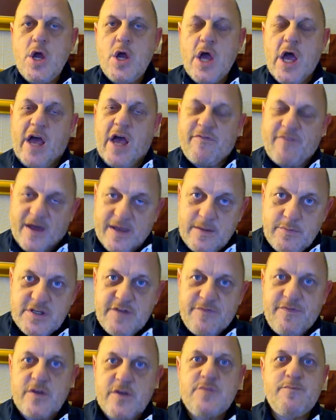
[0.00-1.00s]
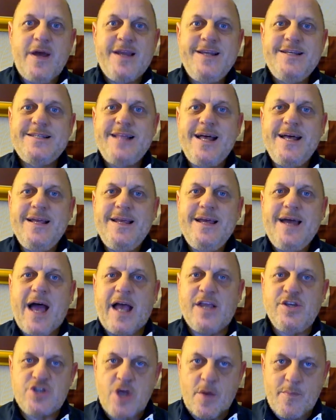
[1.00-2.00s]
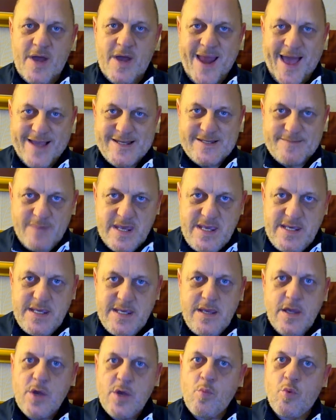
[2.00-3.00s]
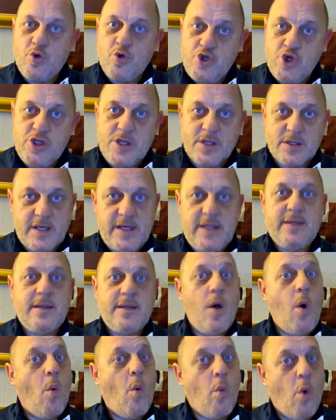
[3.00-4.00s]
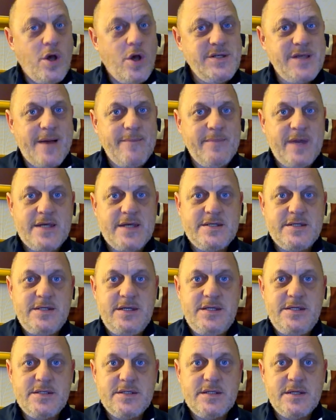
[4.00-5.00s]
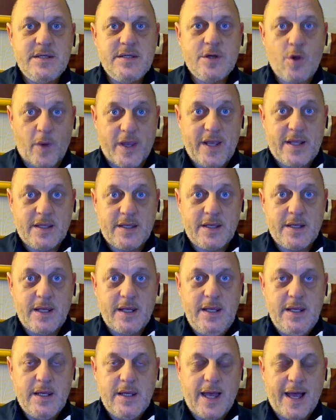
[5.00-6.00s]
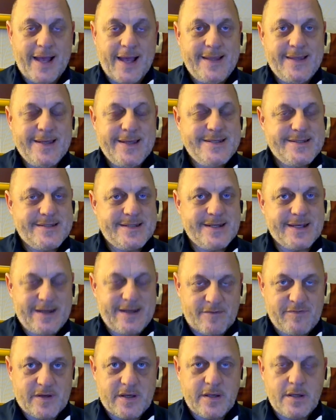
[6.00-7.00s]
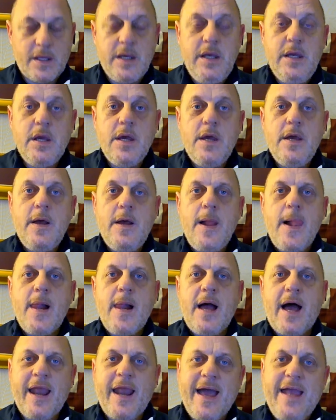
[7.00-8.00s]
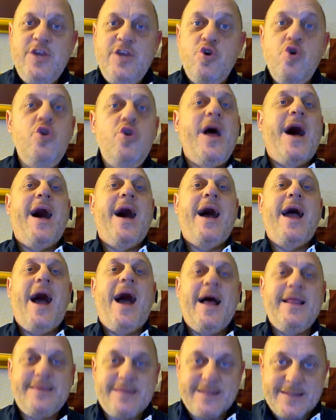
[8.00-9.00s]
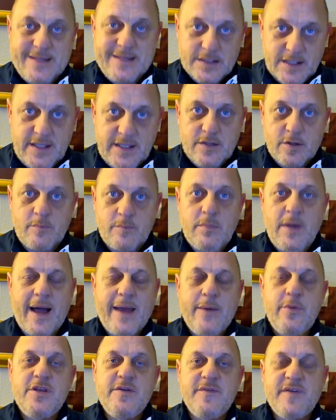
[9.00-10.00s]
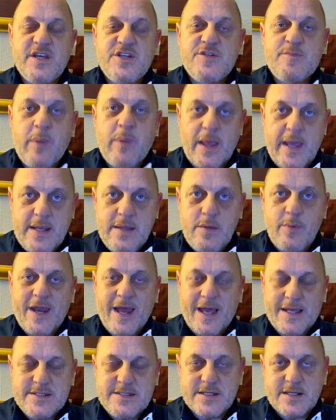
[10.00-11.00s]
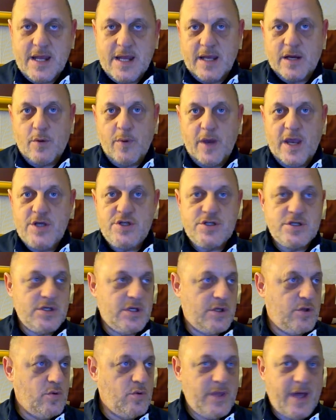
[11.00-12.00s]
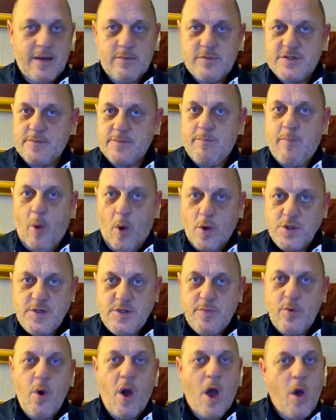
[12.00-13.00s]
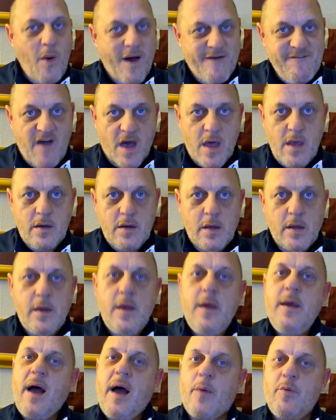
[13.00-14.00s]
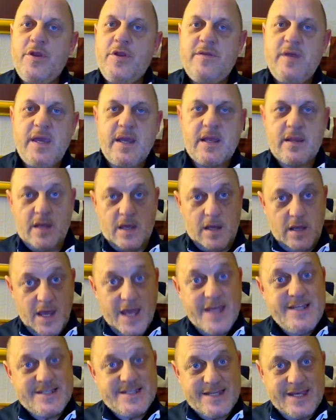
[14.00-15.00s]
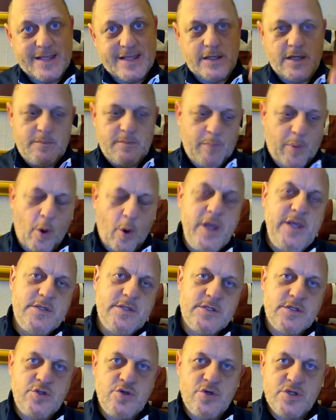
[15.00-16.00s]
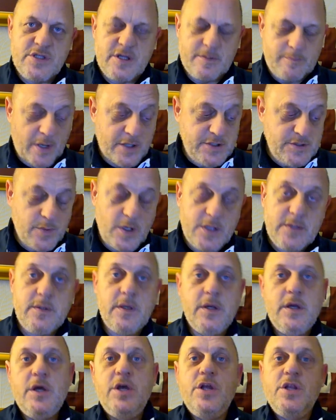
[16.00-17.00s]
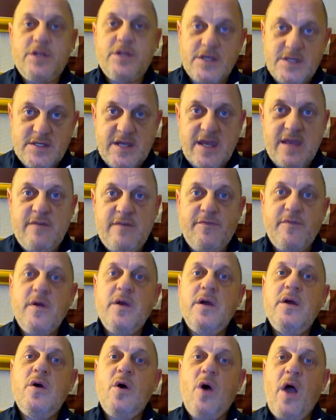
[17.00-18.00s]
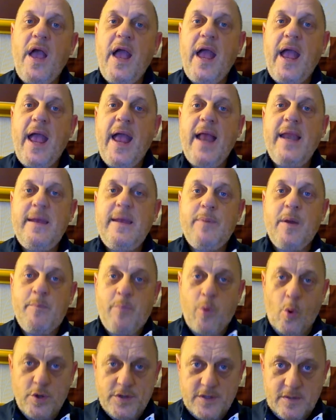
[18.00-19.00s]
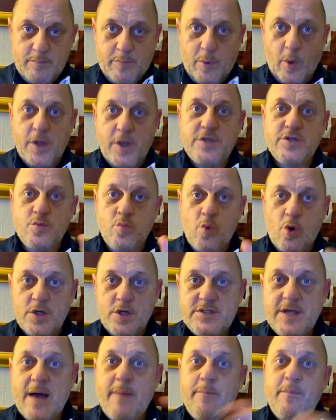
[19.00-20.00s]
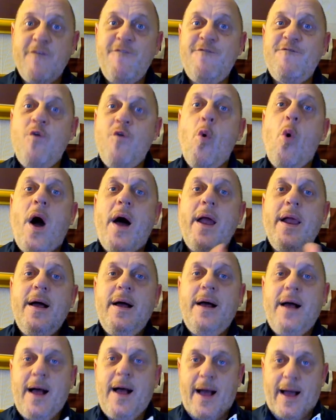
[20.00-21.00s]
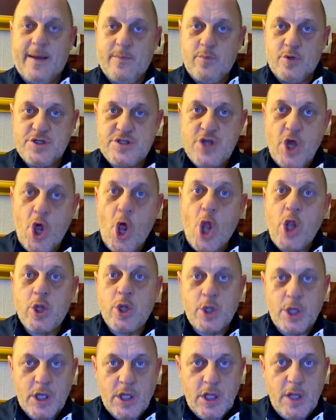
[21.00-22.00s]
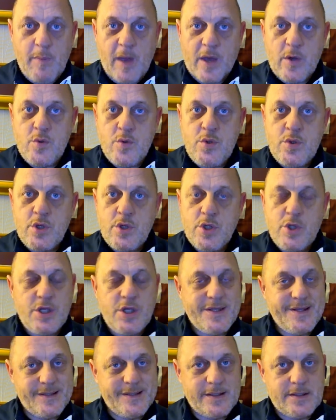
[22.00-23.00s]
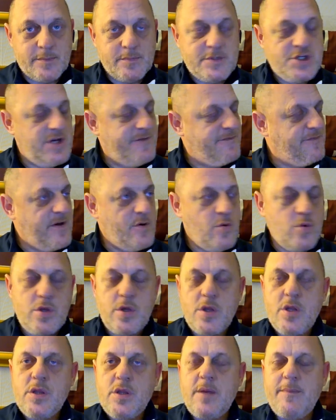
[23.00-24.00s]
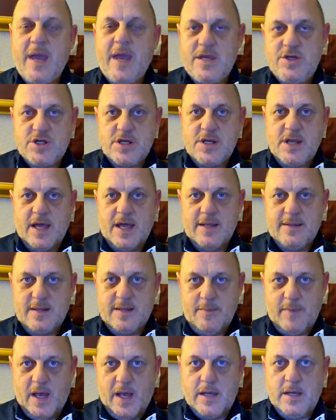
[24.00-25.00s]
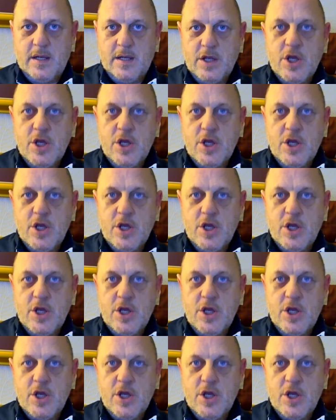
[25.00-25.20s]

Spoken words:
If I was a First Minister and someone asked me, would you delete WhatsApp messages, quite clearly and significantly, and I knew that I had to delete them, I would have explained when answering that question that no, that was impossible. However, I would take the salient points and use the buzzword to save any important points in WhatsApp before I was legally bound to delete them. She failed to mention that to the man.